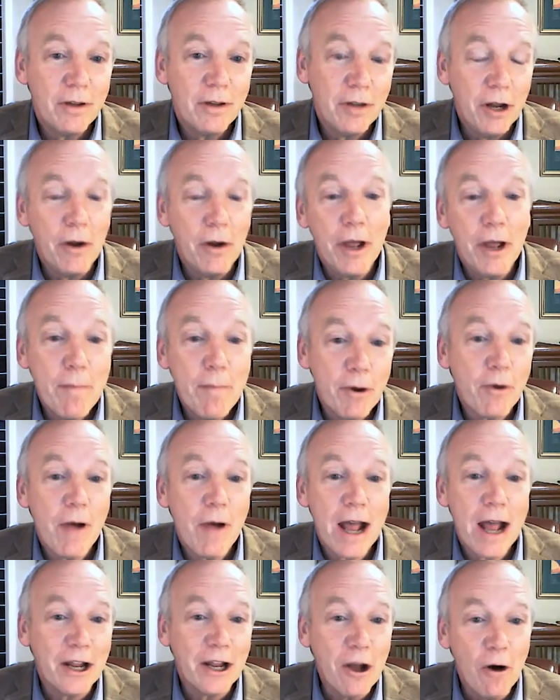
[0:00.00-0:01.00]
you know,
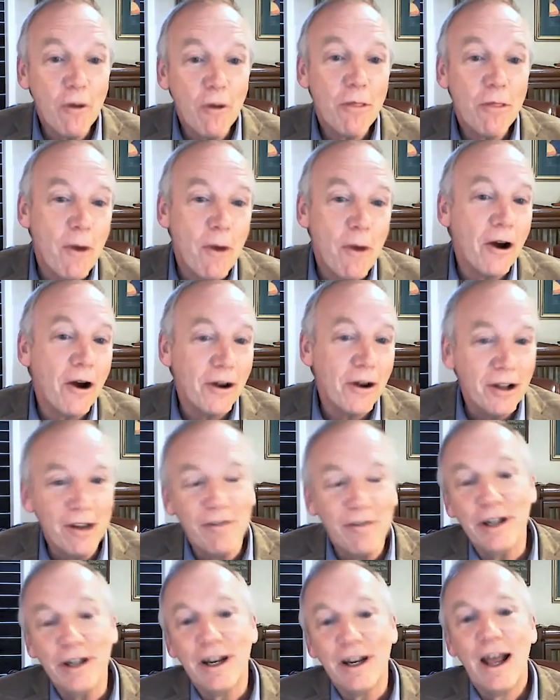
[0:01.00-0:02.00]
Hippocratic Oath part of
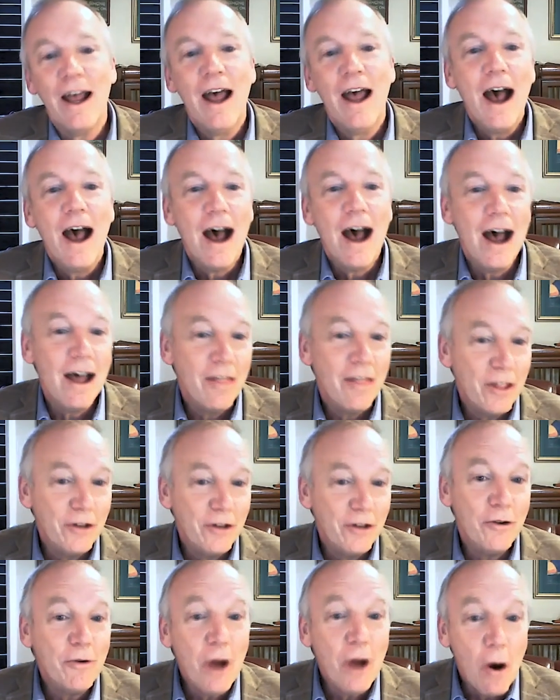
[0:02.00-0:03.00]
it, the
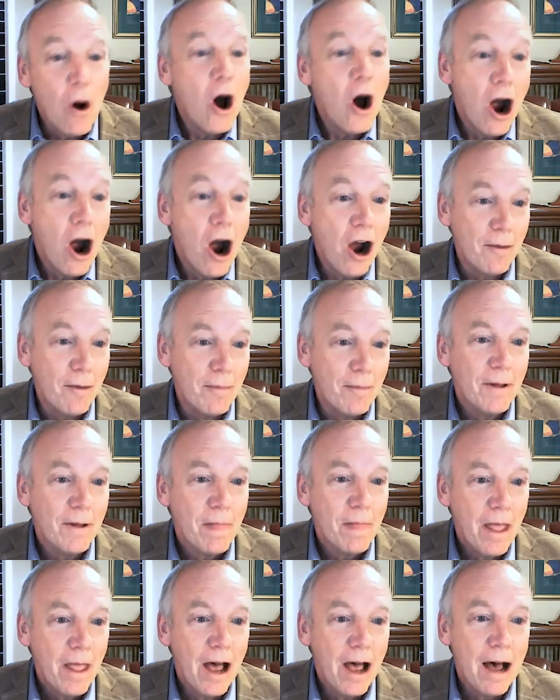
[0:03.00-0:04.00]
do no harm
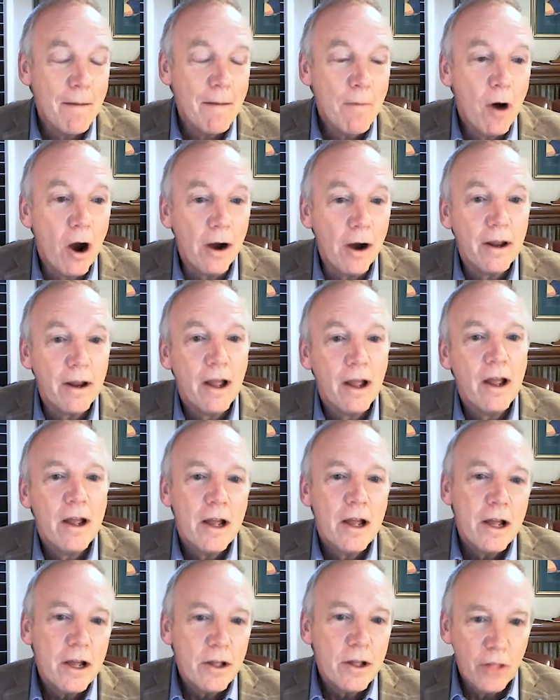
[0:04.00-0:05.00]
part.
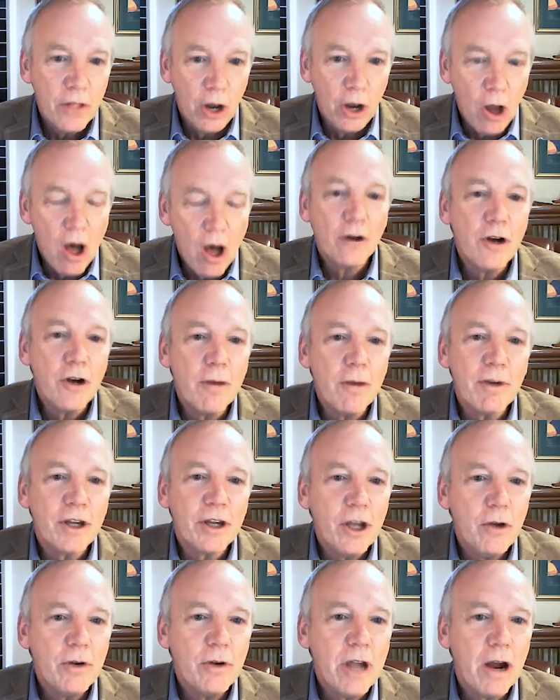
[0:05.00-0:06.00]
The long-term
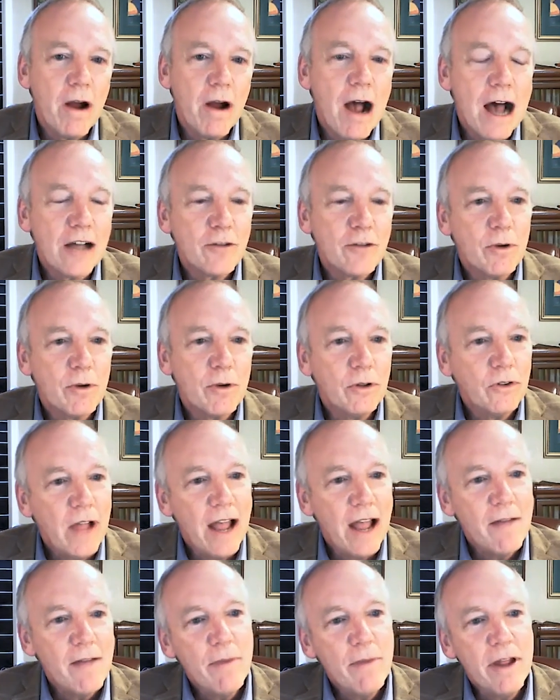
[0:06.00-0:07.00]
acute care hospitals
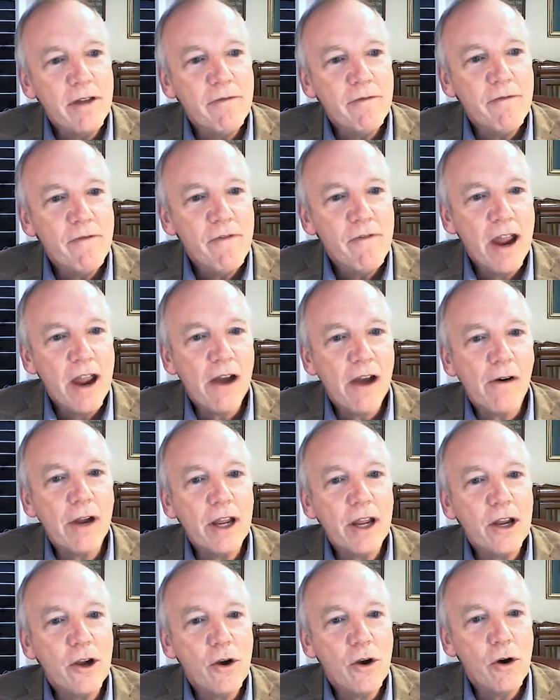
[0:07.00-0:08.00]
have been very
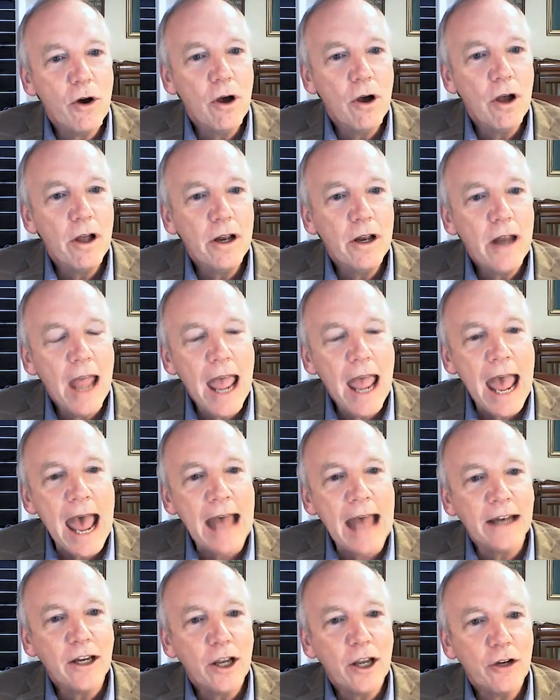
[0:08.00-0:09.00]
good
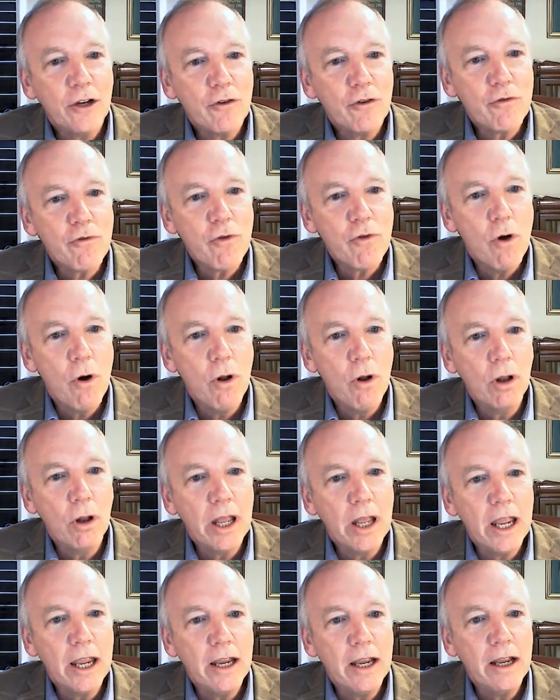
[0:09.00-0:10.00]
at
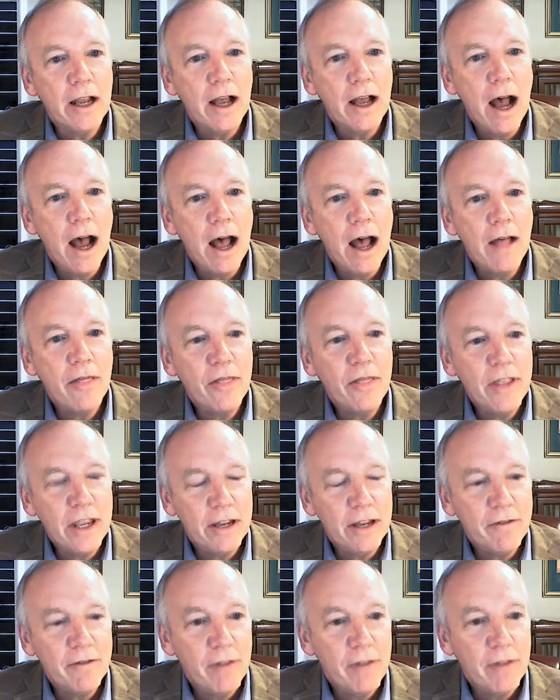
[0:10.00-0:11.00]
controlling
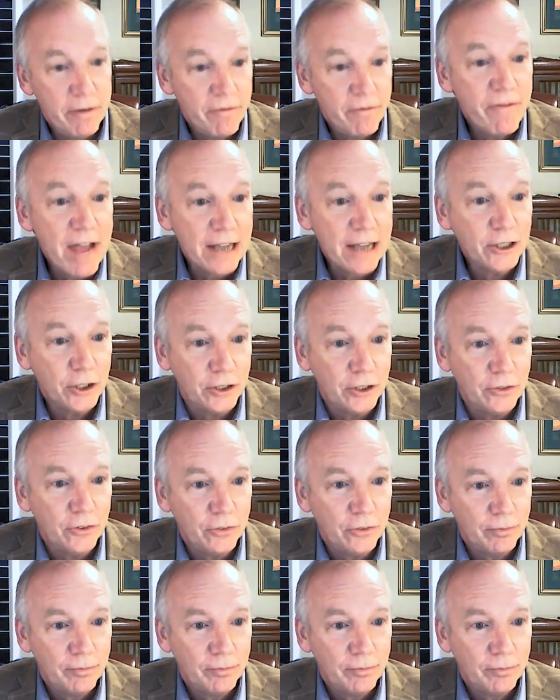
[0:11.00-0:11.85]
the infections.